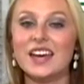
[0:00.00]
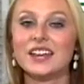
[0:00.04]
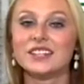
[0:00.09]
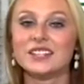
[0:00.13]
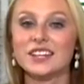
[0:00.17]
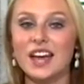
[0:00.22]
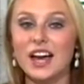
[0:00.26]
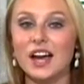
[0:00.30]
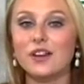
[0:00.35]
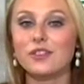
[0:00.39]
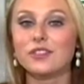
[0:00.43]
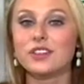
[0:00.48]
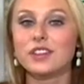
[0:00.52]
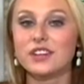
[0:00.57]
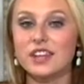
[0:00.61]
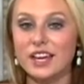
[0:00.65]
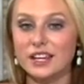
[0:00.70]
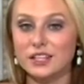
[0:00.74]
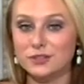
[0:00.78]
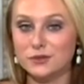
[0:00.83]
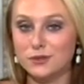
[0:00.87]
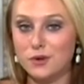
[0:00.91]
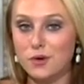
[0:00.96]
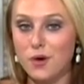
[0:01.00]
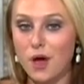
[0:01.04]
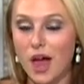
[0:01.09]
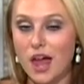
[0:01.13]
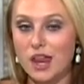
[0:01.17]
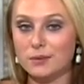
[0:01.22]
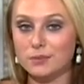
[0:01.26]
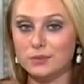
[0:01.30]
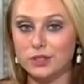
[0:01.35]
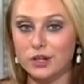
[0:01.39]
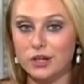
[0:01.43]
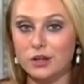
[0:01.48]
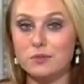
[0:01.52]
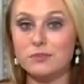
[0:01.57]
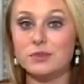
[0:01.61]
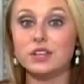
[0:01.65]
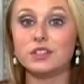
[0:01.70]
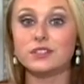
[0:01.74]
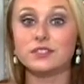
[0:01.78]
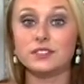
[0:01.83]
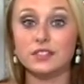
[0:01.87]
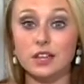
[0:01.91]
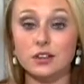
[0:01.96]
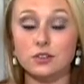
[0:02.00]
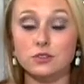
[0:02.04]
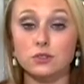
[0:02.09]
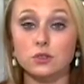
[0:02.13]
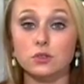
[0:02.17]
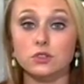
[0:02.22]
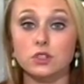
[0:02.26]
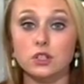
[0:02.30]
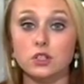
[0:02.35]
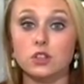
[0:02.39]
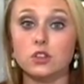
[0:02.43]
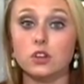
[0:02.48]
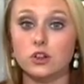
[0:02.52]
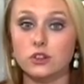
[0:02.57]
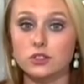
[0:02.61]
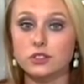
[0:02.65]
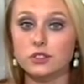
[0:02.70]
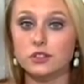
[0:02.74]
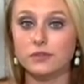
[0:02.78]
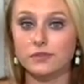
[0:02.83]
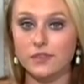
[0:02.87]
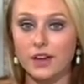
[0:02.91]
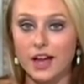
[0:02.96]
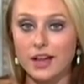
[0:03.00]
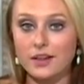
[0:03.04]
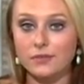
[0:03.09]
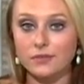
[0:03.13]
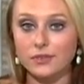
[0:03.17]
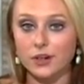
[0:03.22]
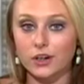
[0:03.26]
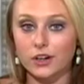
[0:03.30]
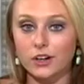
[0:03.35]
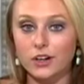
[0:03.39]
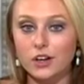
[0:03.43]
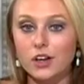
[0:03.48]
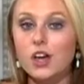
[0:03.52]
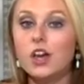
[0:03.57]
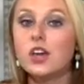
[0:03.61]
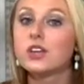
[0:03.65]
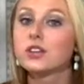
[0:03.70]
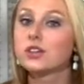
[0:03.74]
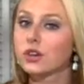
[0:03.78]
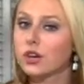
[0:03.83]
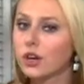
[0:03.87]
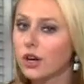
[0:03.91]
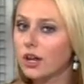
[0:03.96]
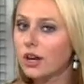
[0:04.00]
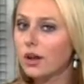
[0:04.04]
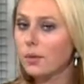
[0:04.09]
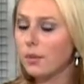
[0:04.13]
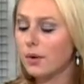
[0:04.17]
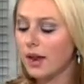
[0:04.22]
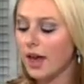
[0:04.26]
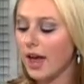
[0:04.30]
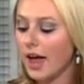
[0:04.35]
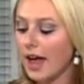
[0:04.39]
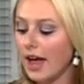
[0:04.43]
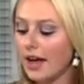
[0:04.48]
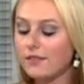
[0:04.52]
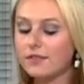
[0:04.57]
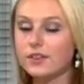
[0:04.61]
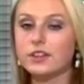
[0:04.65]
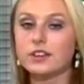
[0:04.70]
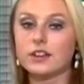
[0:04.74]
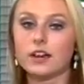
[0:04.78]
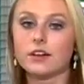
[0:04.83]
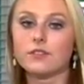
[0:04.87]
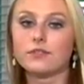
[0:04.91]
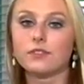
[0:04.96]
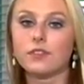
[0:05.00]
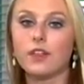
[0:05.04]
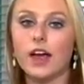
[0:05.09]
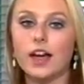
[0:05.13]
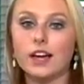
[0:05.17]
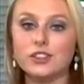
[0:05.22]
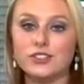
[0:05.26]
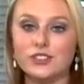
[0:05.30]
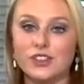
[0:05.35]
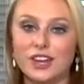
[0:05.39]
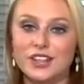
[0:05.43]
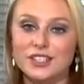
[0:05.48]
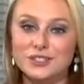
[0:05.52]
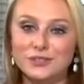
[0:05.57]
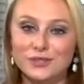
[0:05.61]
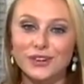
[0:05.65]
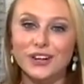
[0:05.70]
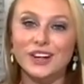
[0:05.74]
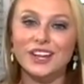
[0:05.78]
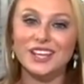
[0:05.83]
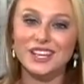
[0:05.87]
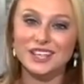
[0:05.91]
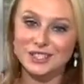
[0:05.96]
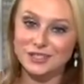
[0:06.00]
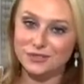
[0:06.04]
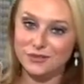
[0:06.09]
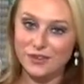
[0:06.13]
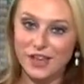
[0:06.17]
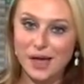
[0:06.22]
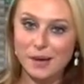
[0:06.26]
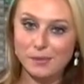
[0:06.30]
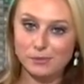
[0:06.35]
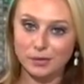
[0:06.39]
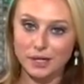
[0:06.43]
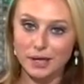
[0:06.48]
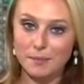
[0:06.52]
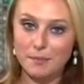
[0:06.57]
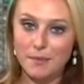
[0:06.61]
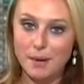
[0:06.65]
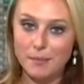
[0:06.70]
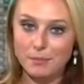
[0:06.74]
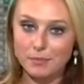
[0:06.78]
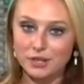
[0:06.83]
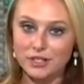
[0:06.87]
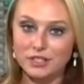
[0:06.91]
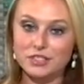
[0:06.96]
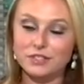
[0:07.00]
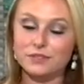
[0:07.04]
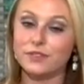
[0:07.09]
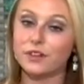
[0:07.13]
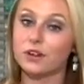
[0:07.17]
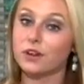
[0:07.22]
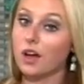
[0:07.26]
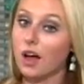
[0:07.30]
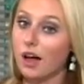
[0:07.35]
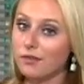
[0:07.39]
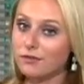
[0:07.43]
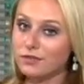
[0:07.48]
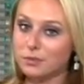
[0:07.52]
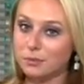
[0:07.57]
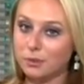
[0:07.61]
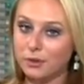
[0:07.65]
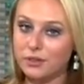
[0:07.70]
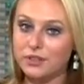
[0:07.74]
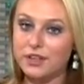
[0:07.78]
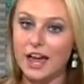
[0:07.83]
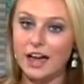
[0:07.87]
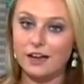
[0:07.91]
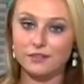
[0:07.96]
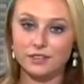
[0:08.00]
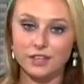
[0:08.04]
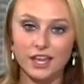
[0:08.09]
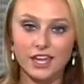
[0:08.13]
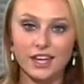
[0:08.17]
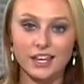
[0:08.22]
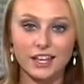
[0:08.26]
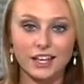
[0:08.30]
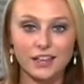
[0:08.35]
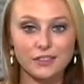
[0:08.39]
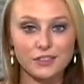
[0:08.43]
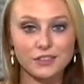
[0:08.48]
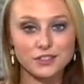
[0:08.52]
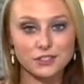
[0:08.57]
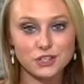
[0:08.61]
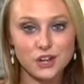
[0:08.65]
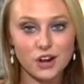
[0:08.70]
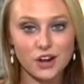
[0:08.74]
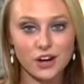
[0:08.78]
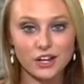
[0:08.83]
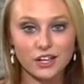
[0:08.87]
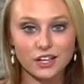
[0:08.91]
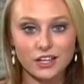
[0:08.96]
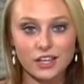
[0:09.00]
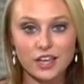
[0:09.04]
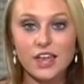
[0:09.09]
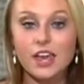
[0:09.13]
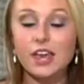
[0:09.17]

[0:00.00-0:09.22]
Now, the next few items are going to be essential to your survival. You're going to want to have enough flashlights for each family member to feel comfortable navigating in the dark.